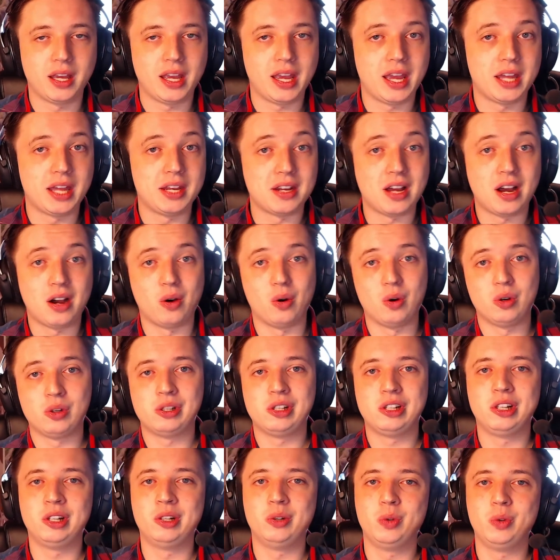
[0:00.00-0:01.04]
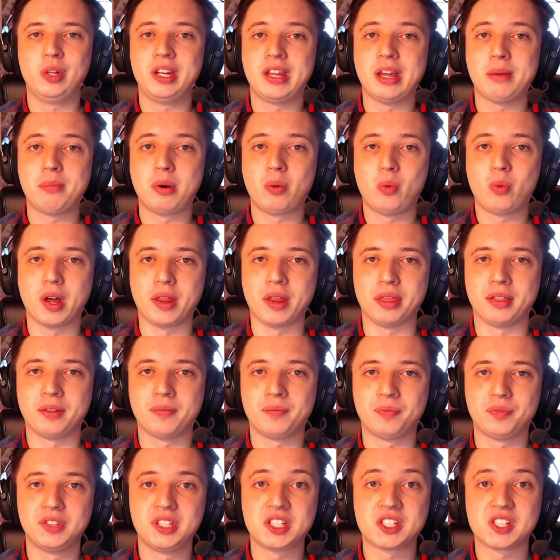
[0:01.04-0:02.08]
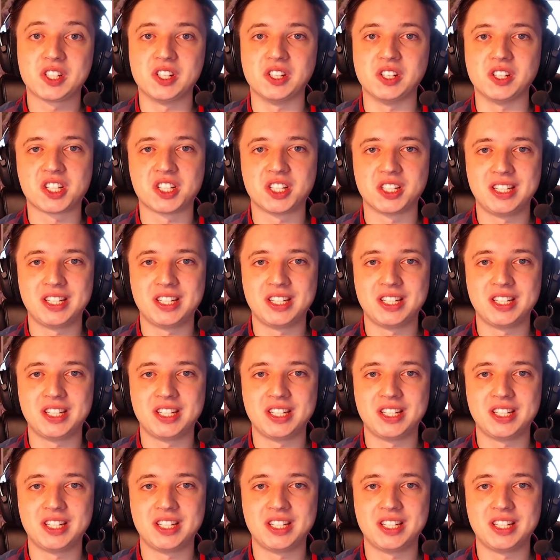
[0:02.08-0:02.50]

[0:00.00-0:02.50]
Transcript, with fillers: And now, weird number one. This is